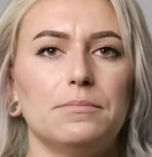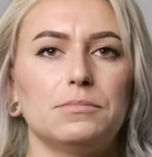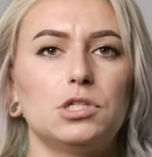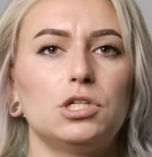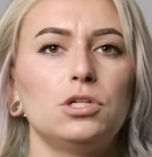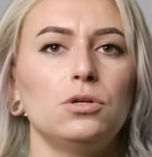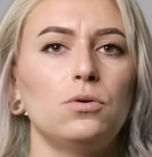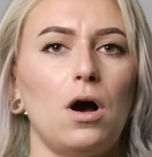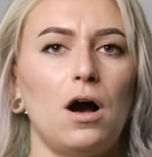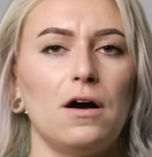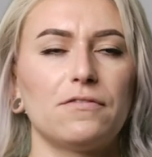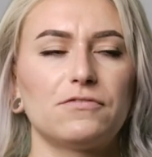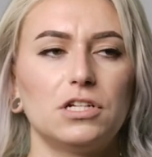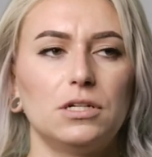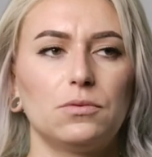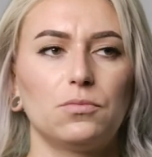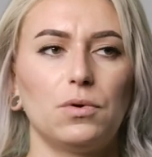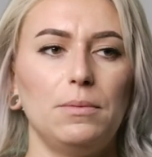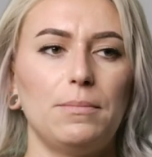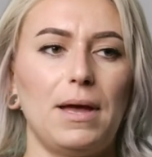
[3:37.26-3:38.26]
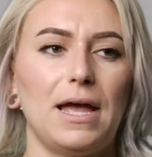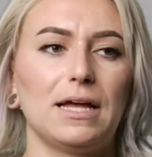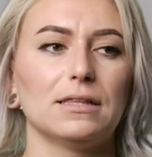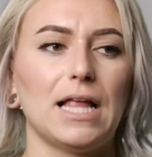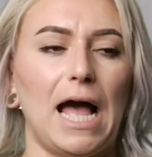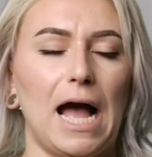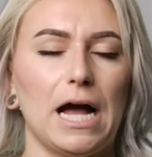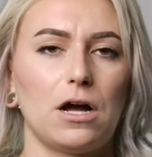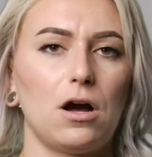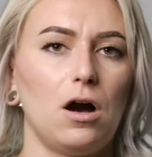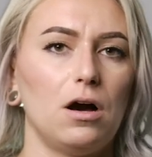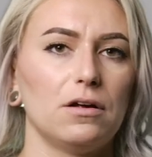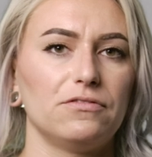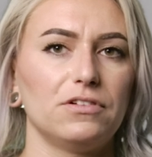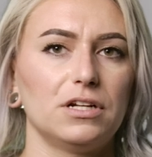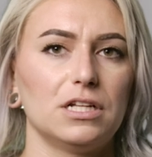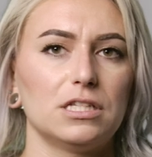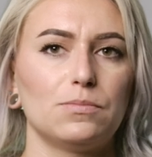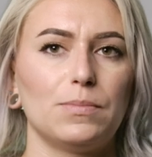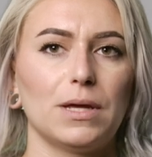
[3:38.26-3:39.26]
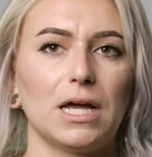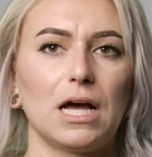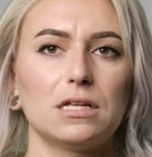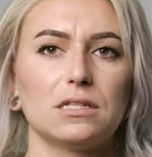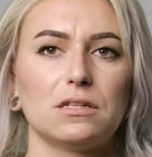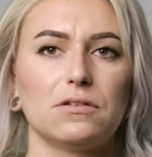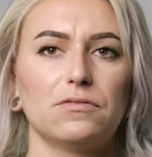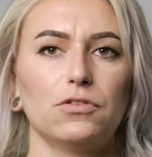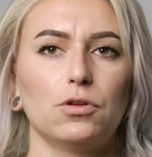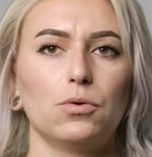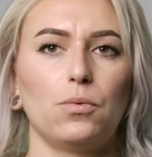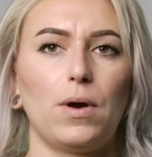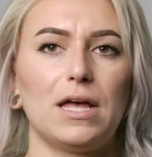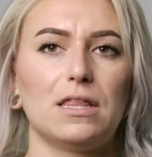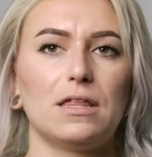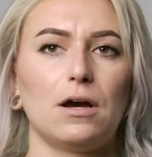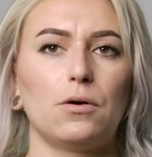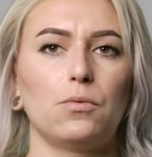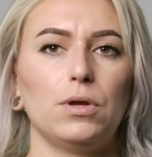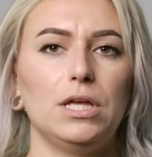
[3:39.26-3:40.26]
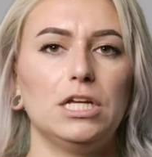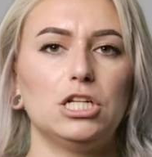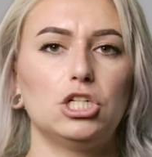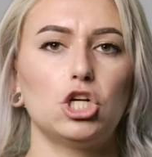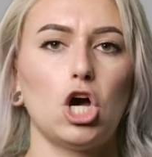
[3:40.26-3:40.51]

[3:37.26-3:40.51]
Too often we may lack confidence because of the way that we